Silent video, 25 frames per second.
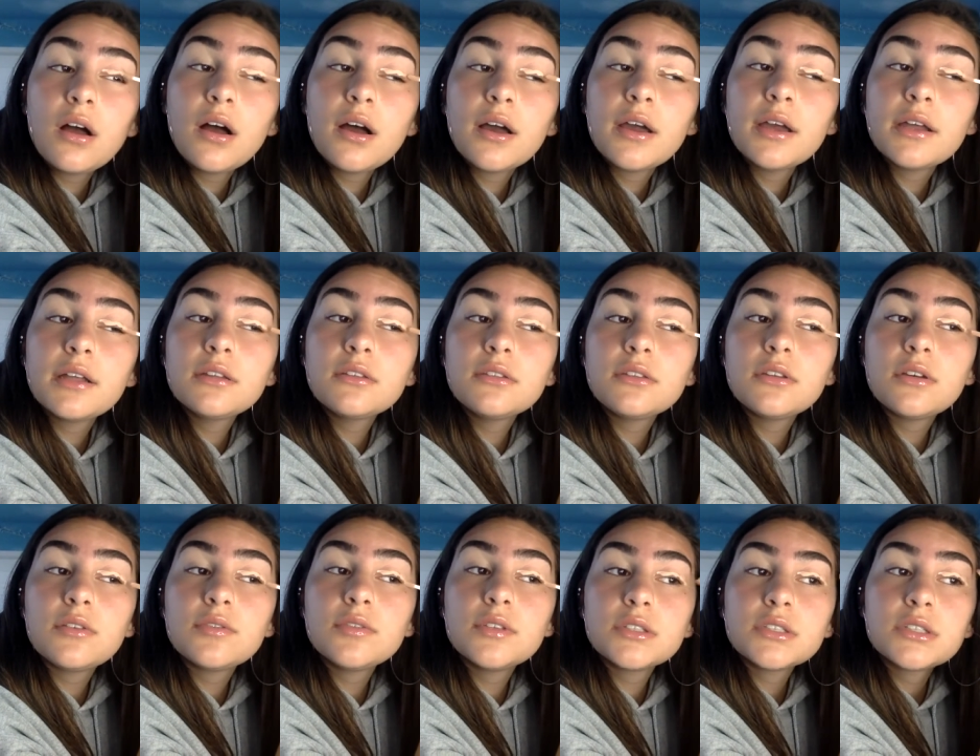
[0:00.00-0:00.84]
I
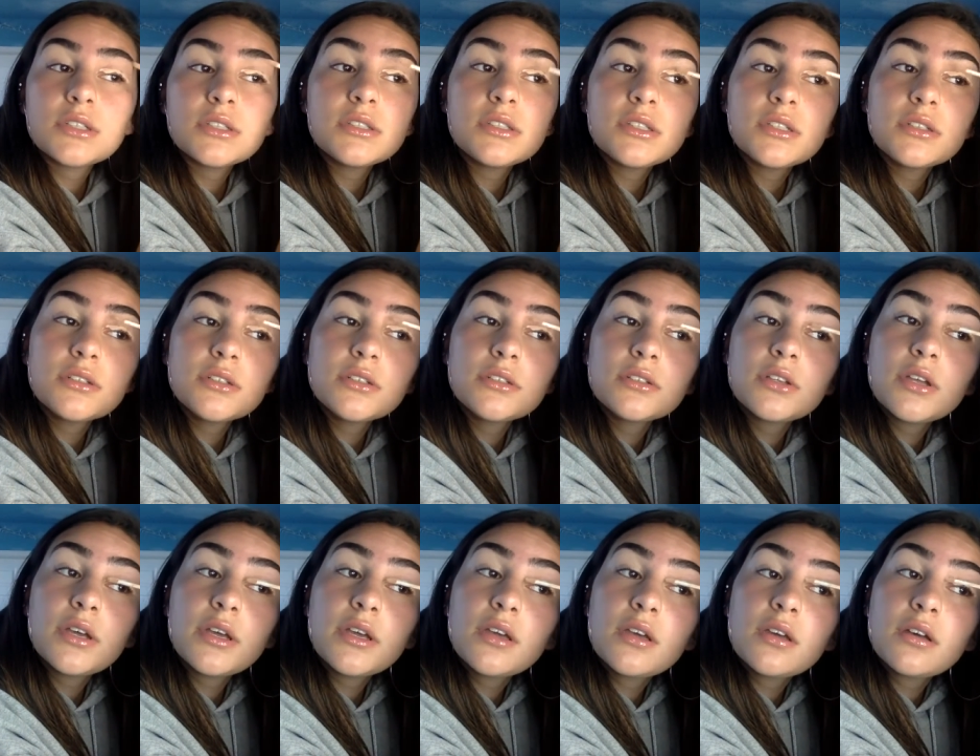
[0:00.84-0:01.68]
love this concealer.
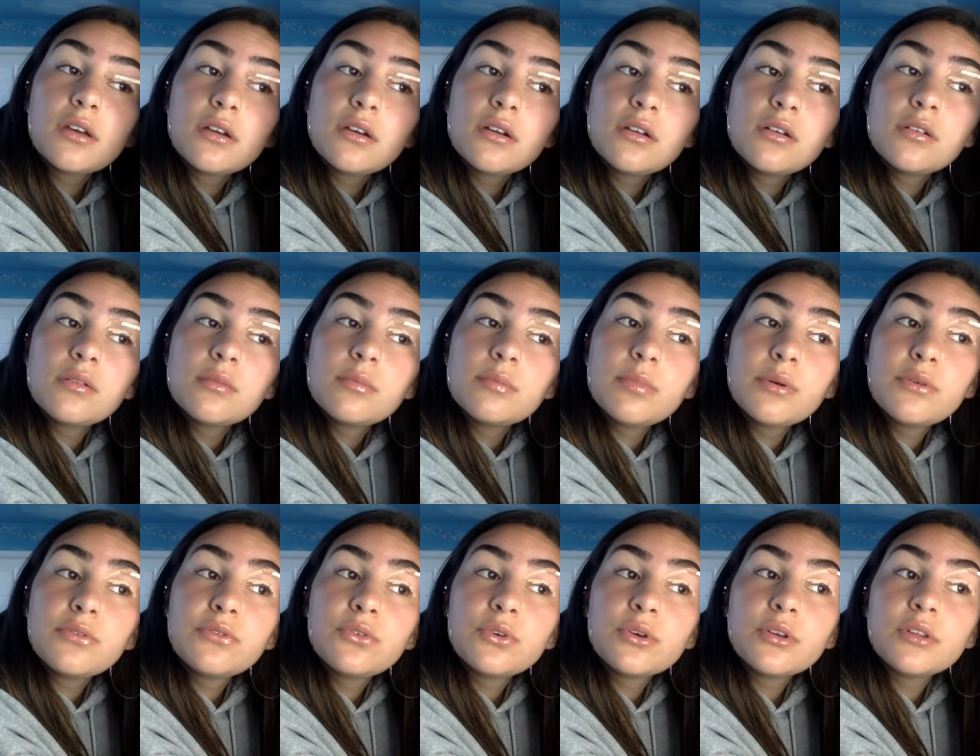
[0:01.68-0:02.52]
Like,
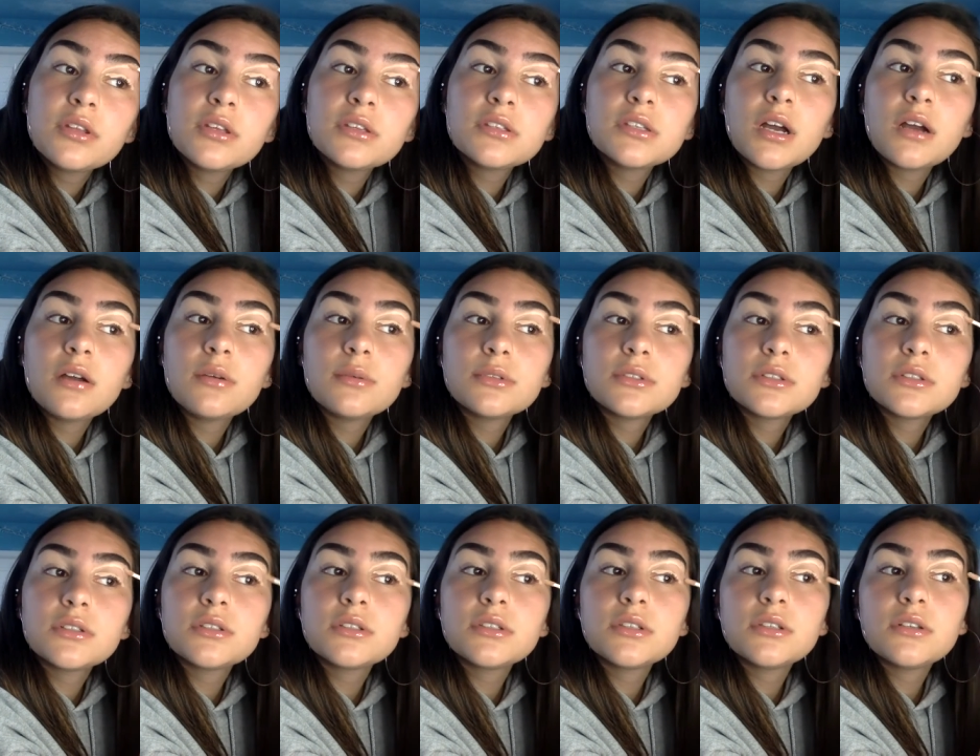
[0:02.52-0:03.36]
before this, I was
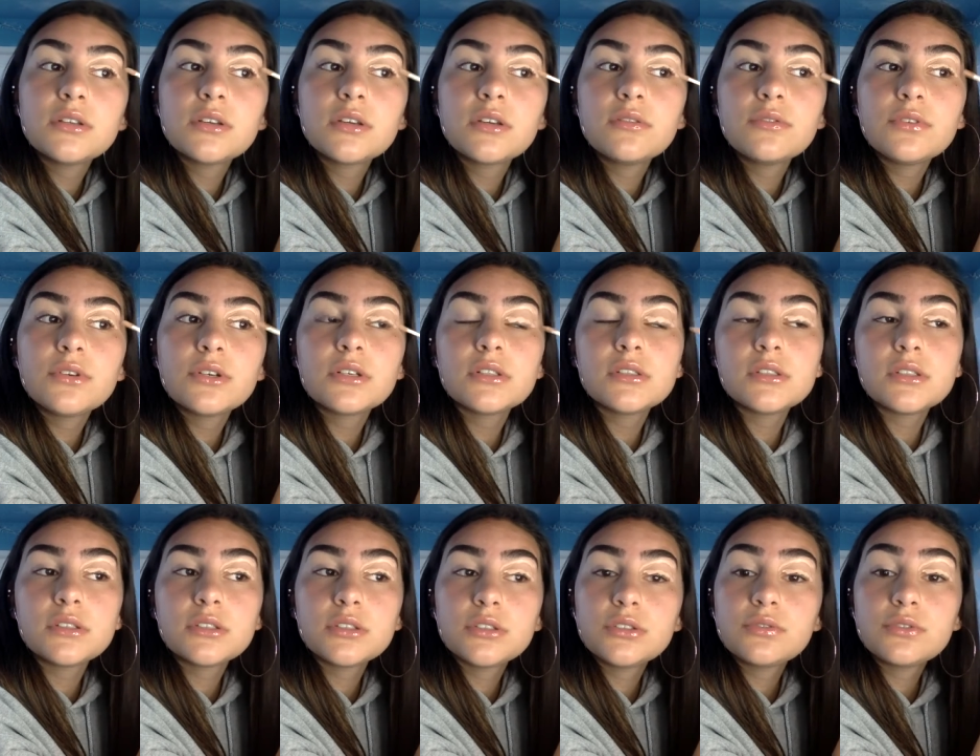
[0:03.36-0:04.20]
literally looking for
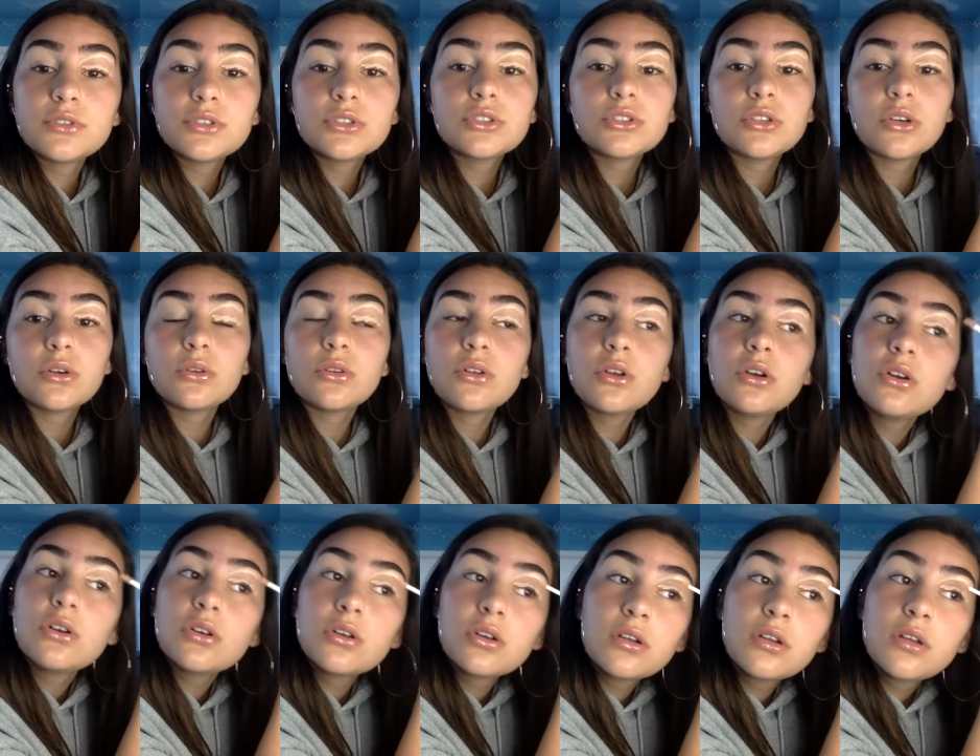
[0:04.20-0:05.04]
concealers for so
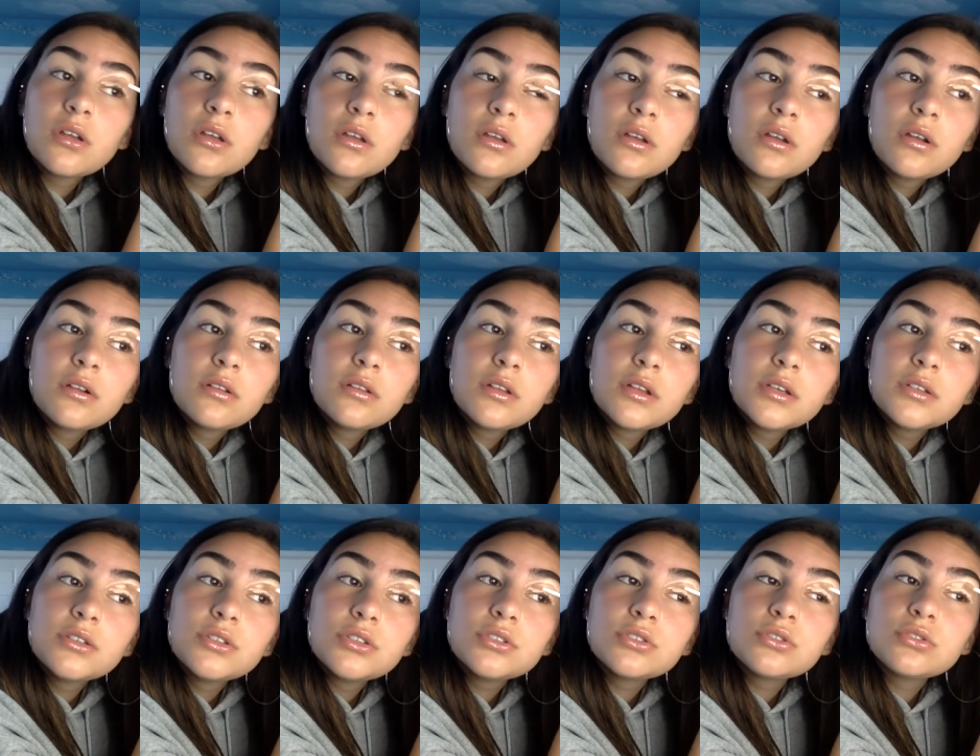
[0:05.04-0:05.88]
long.
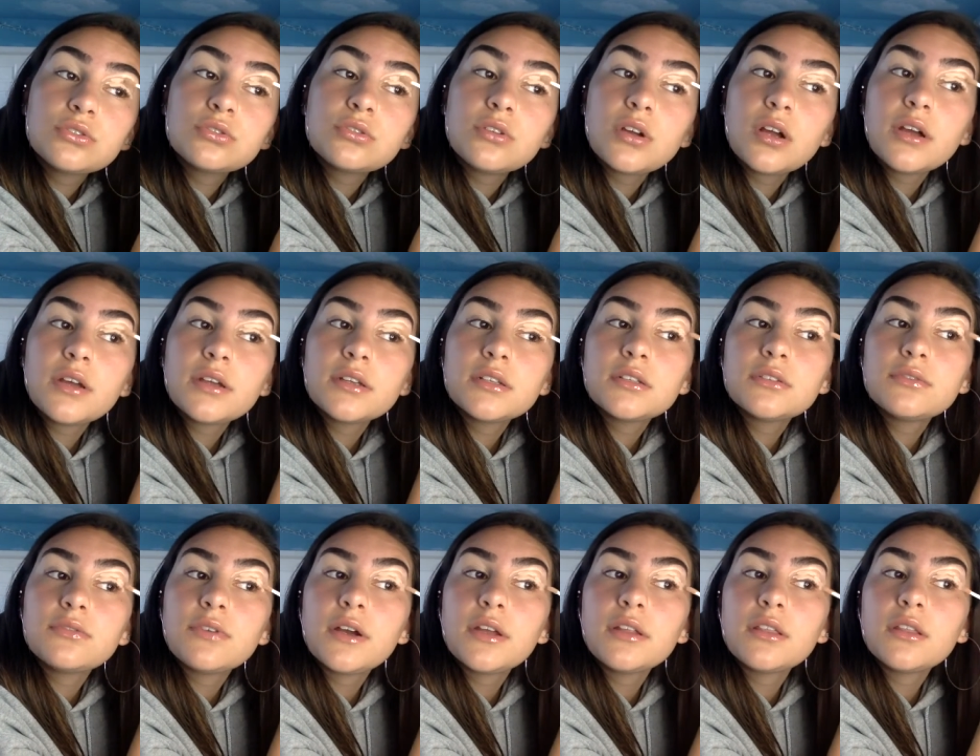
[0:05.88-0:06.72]
Like, just trying
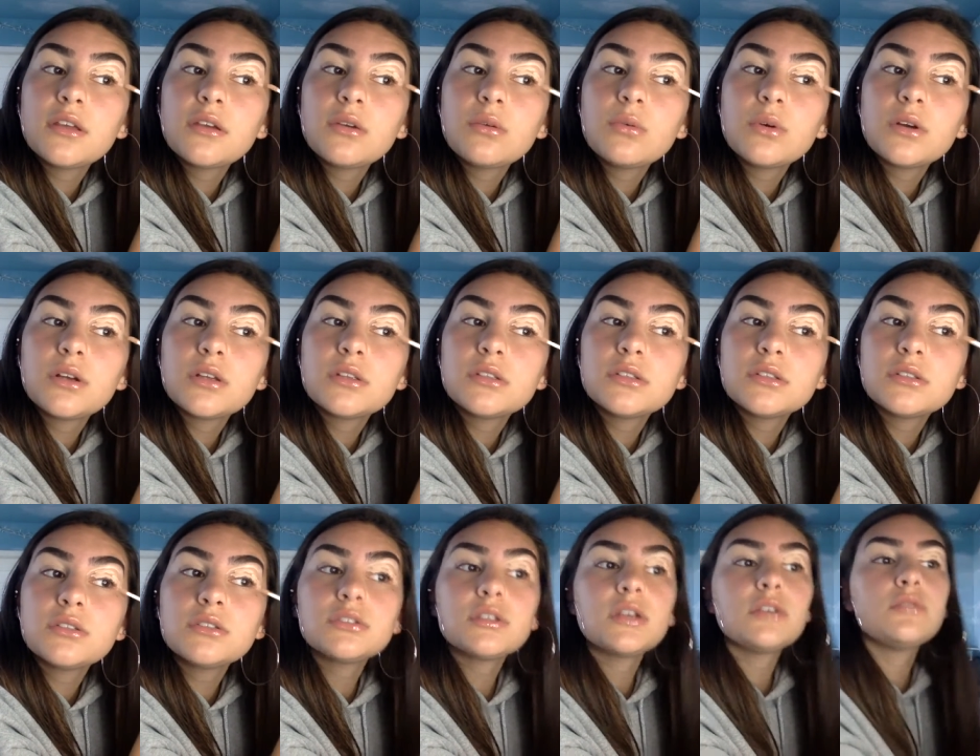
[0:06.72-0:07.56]
to find, like, what
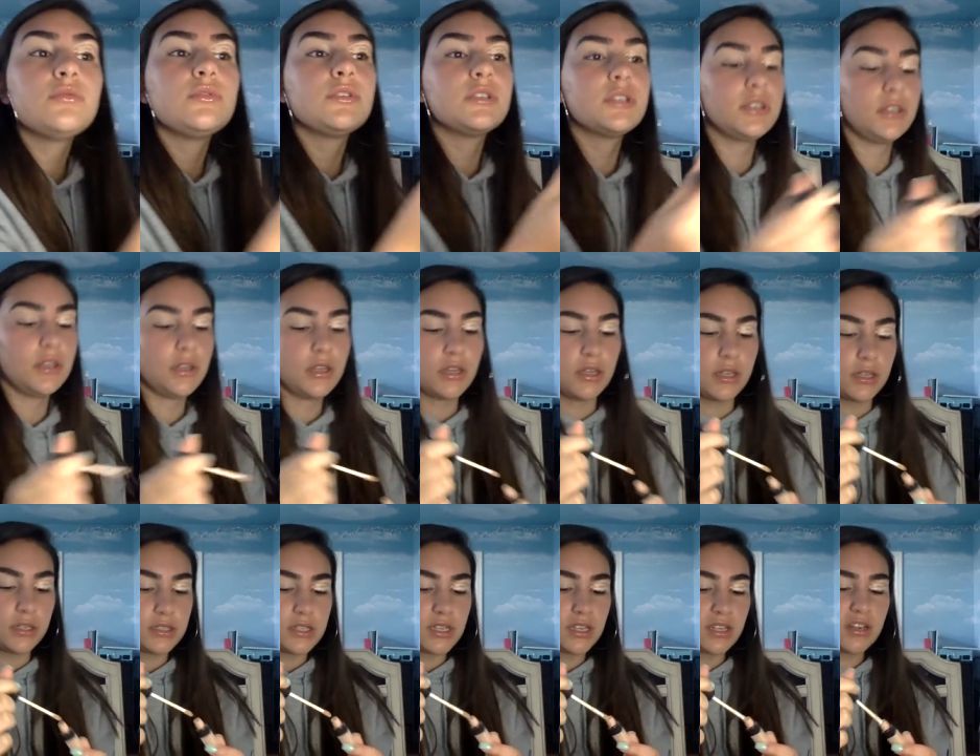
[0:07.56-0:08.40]
concealers I really
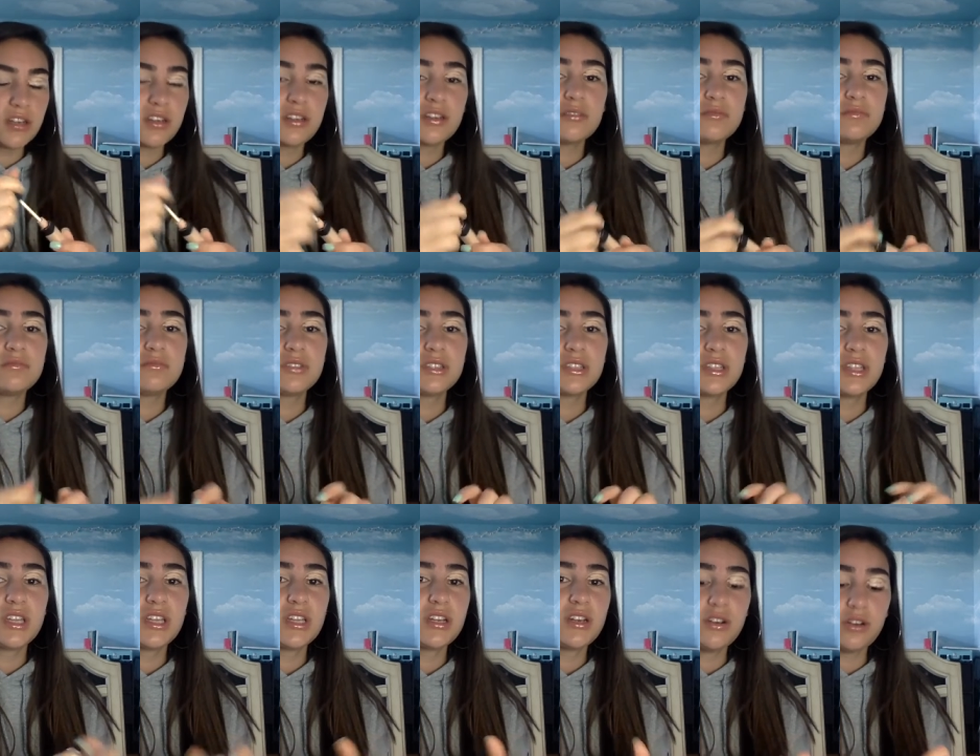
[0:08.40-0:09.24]
liked, and I
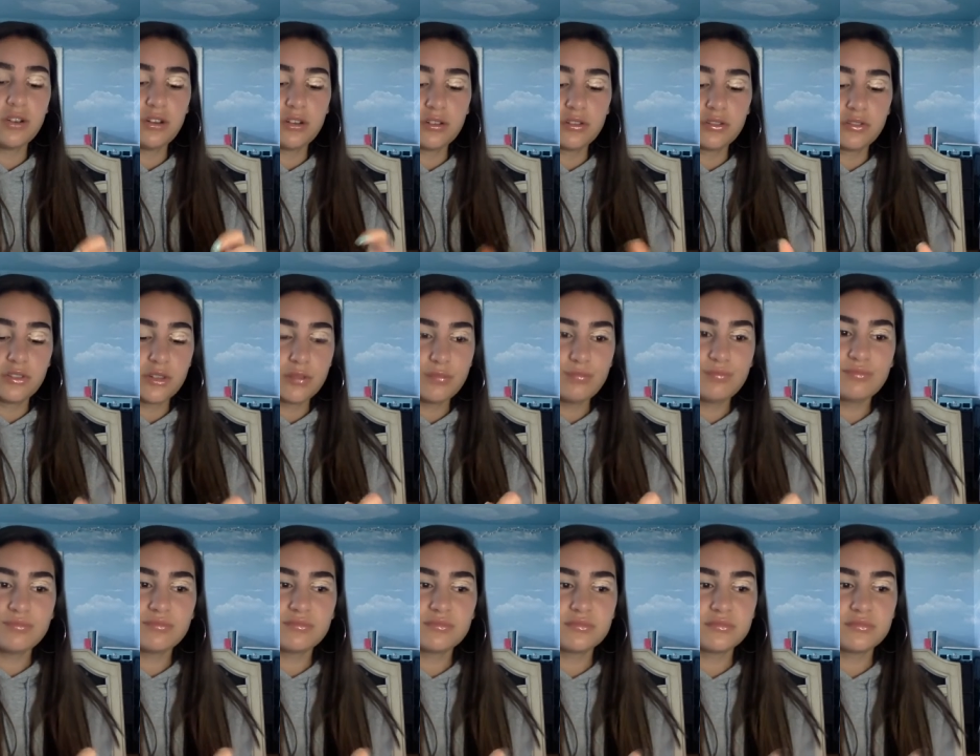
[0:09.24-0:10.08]
really hated all of them.